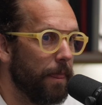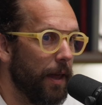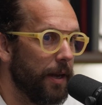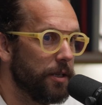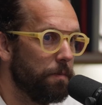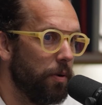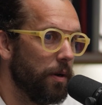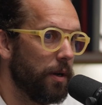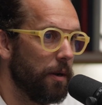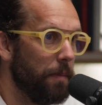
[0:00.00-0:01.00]
has put
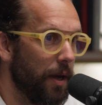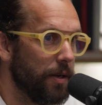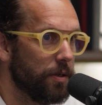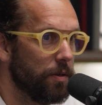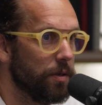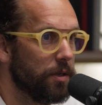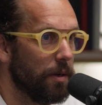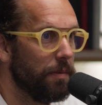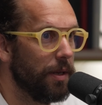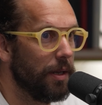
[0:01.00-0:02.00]
on a pedestal
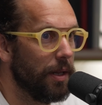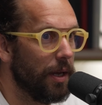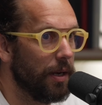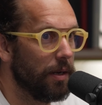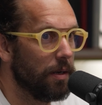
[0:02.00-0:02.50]
something that